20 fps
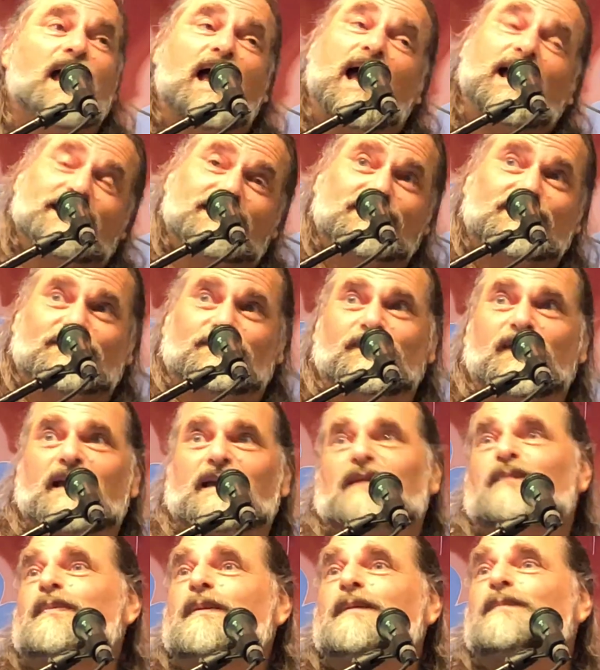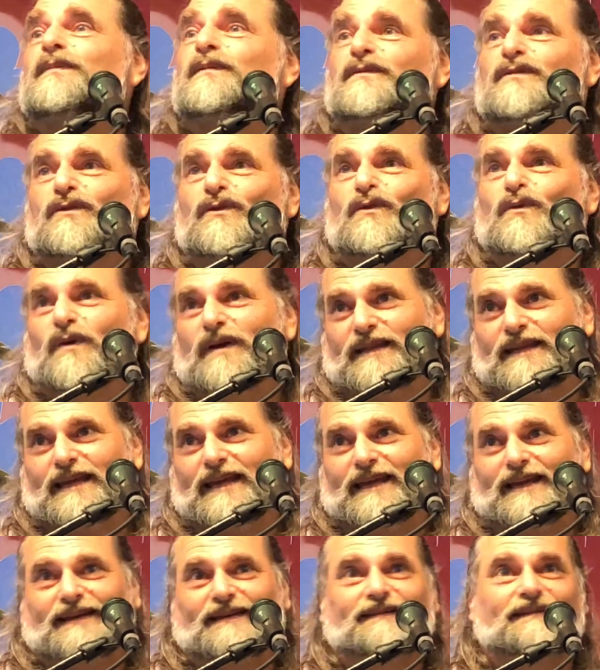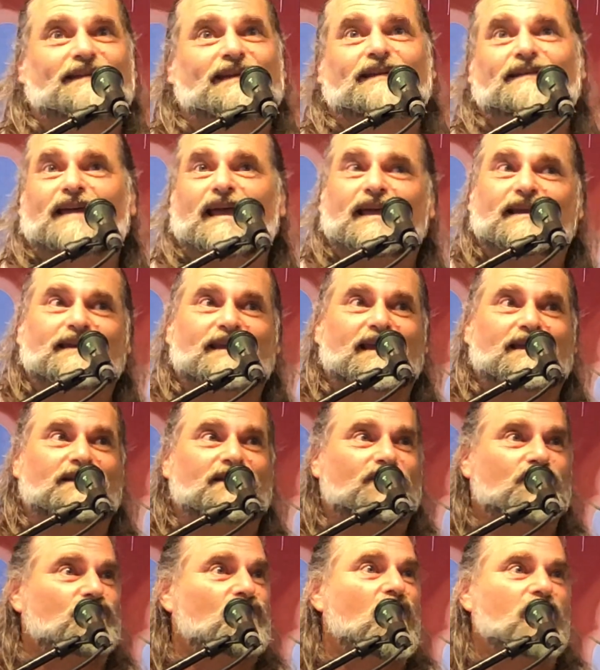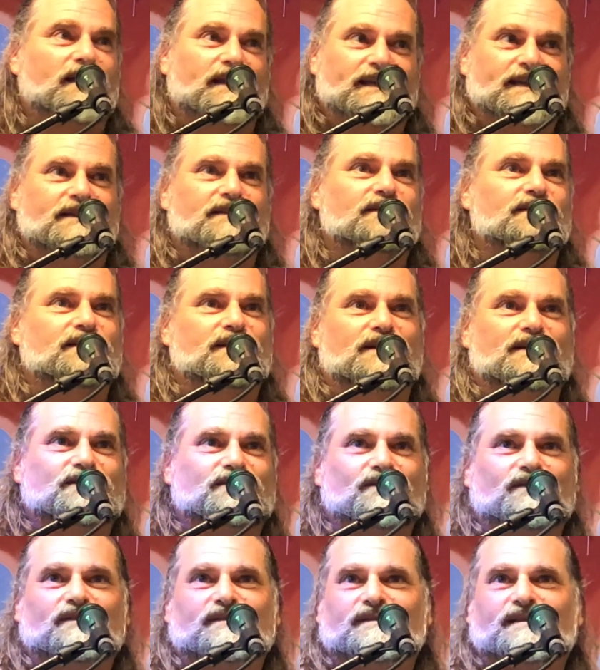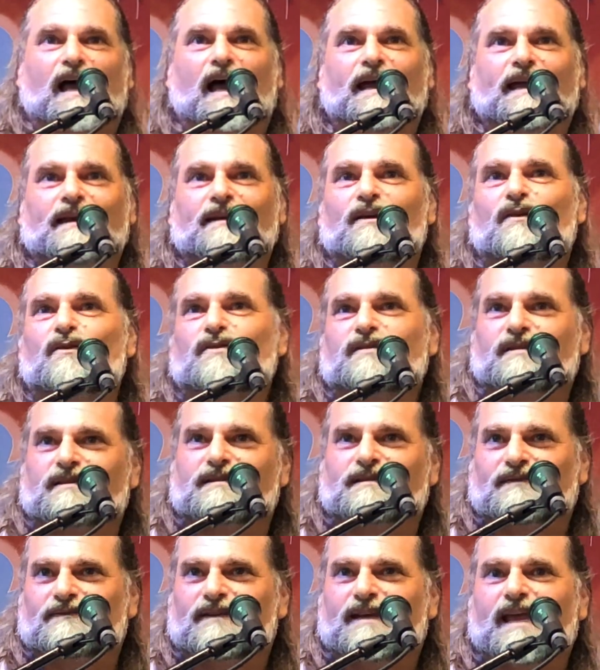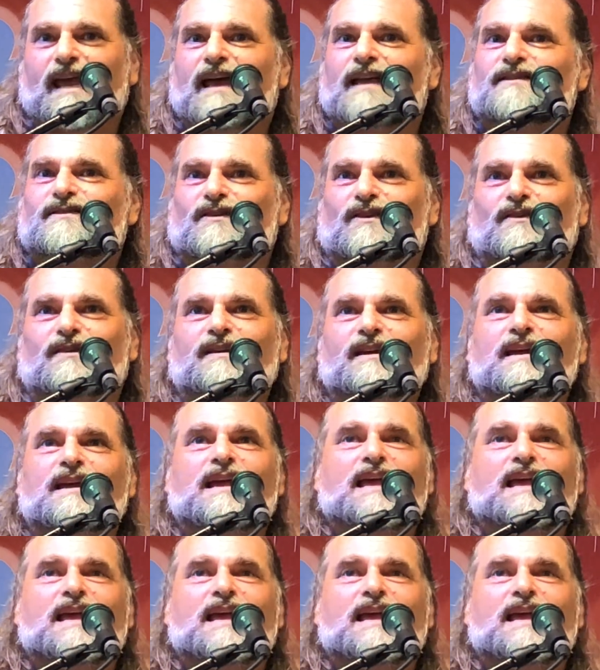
as many people do when they get a chronic illness or a diagnosis of cancer.